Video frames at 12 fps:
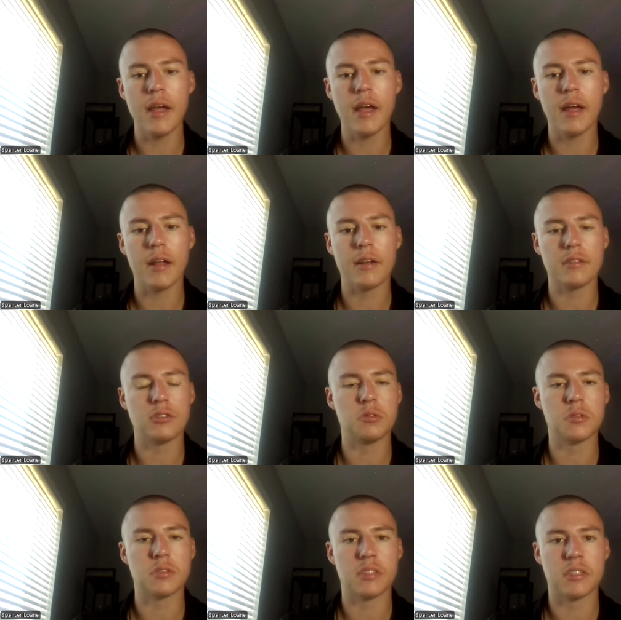And
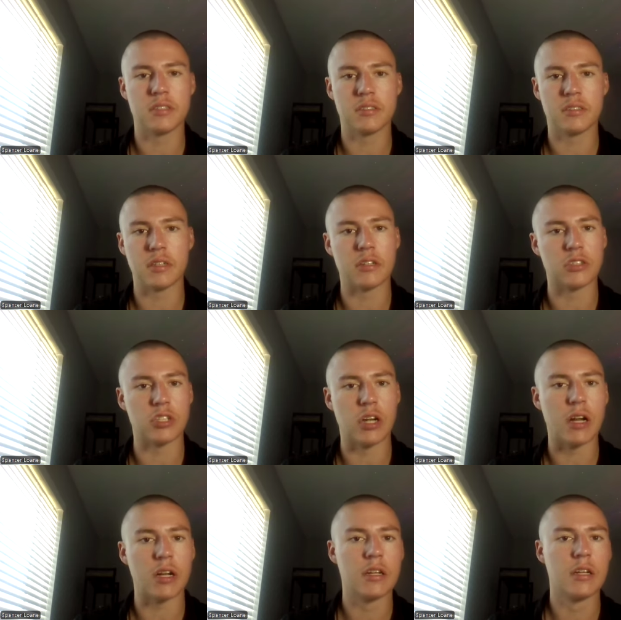two assists and a
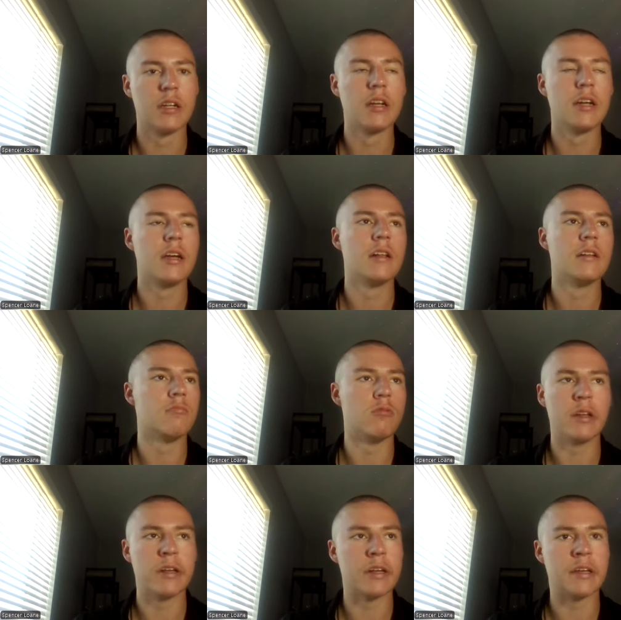shot,
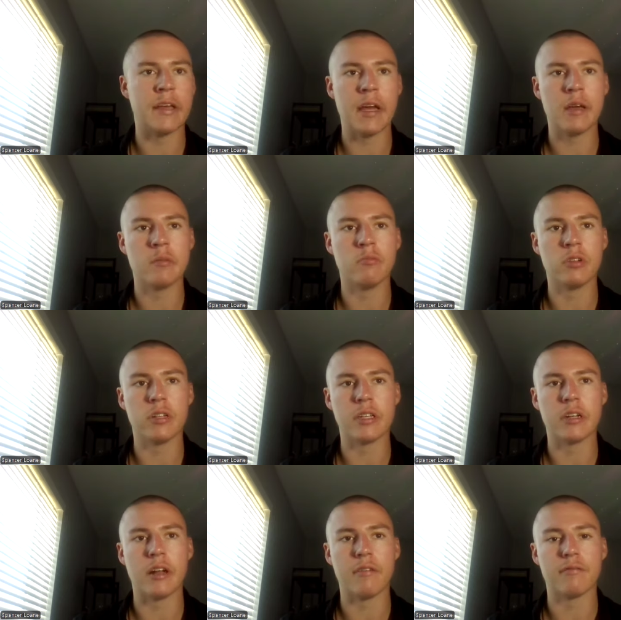really good game, really
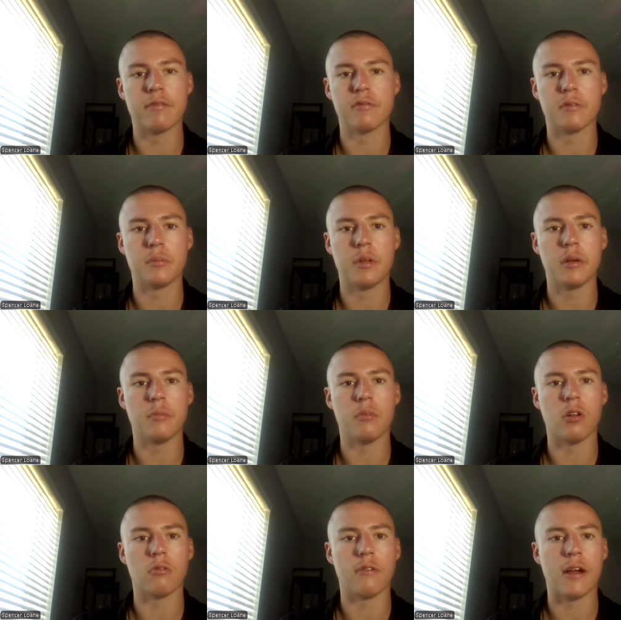good effort from him
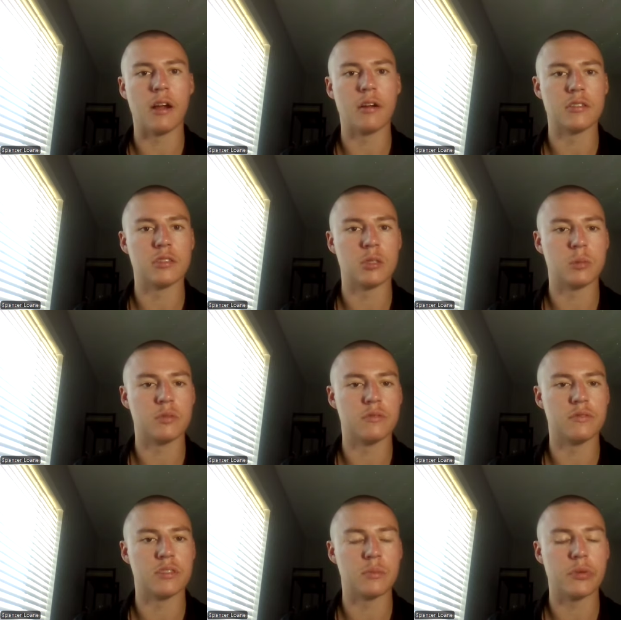all around in terms
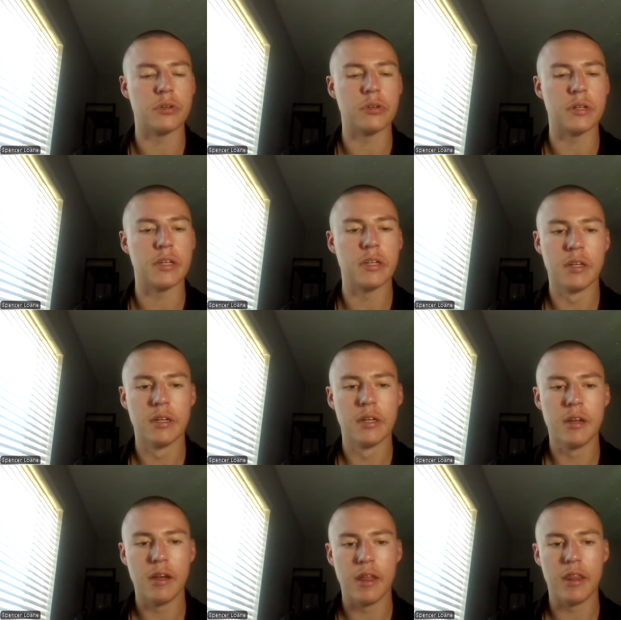of his ability.
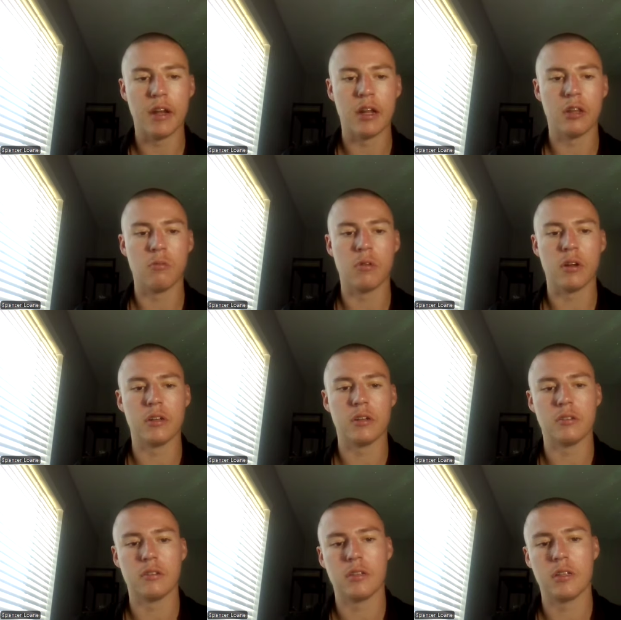And then another
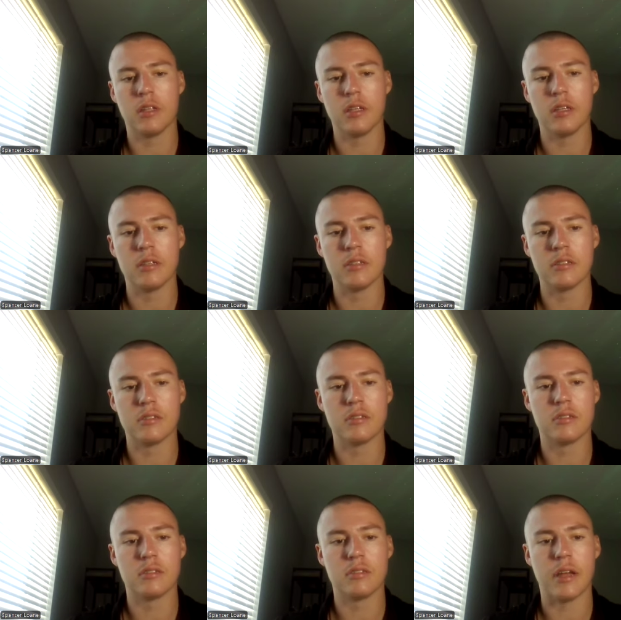one
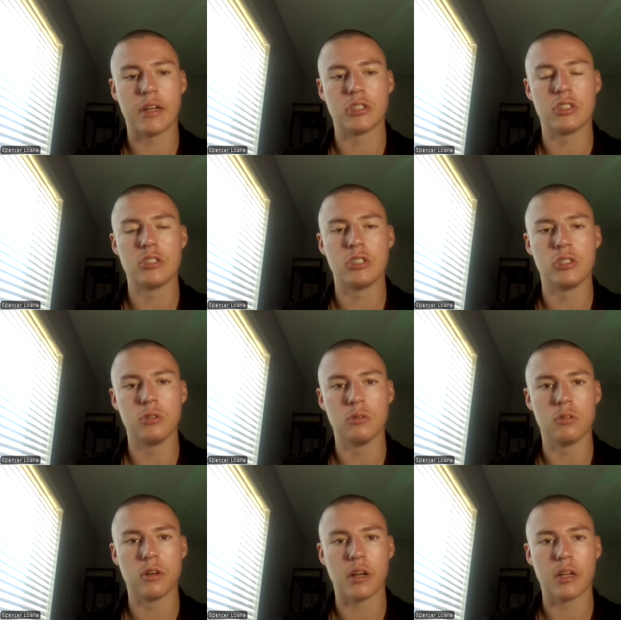is actually
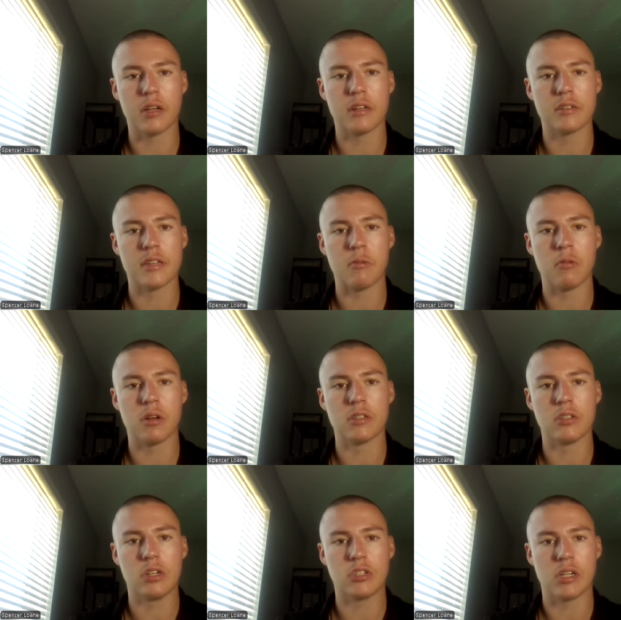two because I
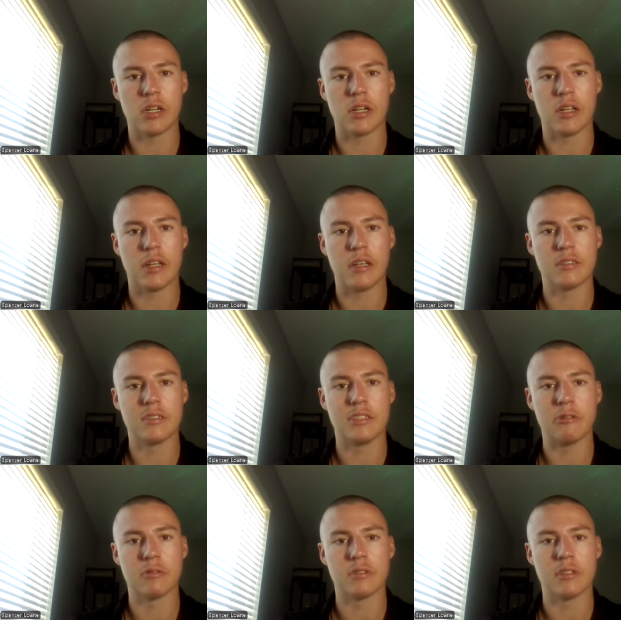wanted to touch on a
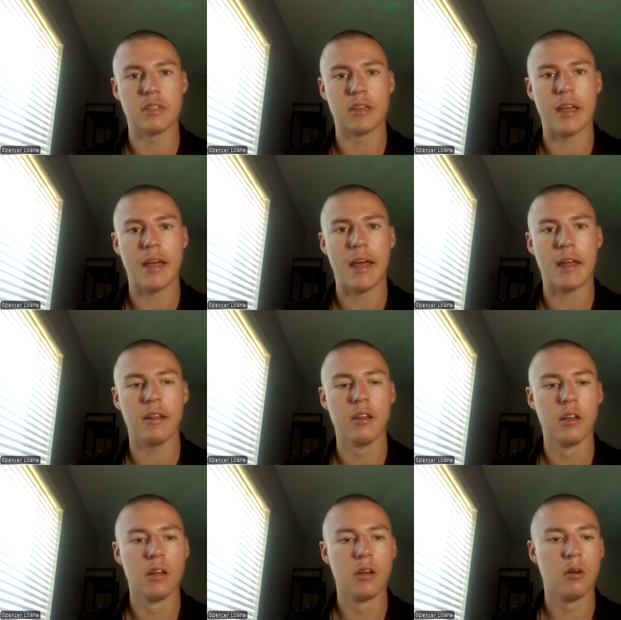sequence that they had